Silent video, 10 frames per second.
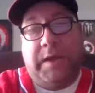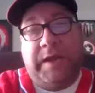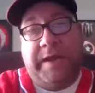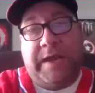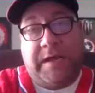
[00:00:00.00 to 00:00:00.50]

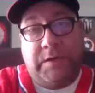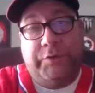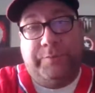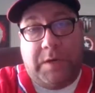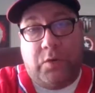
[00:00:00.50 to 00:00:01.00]
And I
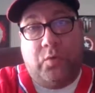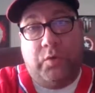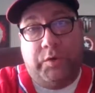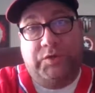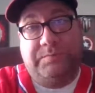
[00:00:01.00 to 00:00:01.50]
do my
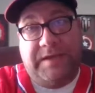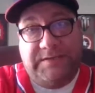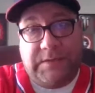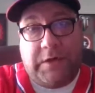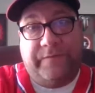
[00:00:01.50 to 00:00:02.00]
orders
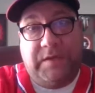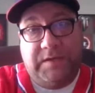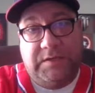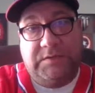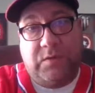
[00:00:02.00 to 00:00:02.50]
based off
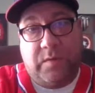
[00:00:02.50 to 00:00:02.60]
the